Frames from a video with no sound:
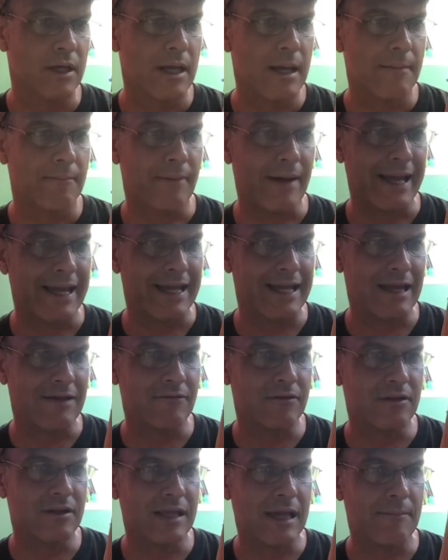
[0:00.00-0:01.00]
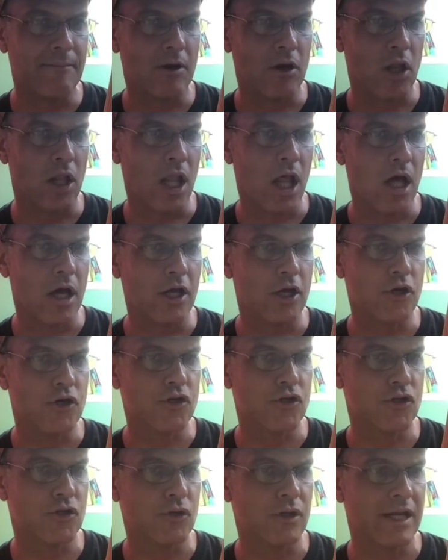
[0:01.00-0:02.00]
by giving them a longer
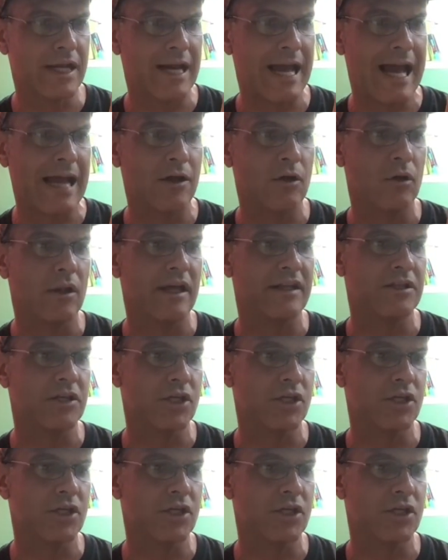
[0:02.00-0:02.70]
shooting angle at